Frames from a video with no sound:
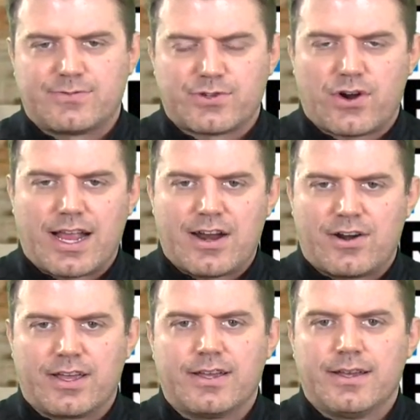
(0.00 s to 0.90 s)
Missouri
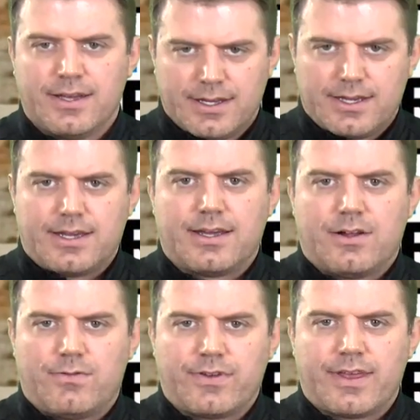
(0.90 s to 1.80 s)
area, and
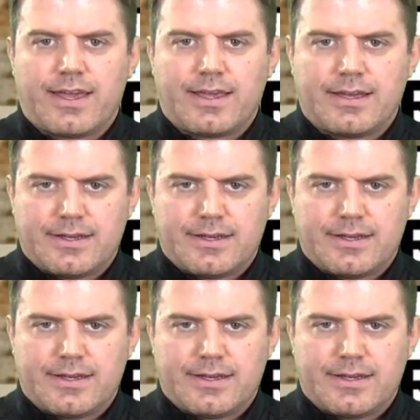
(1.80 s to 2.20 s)
hopefully they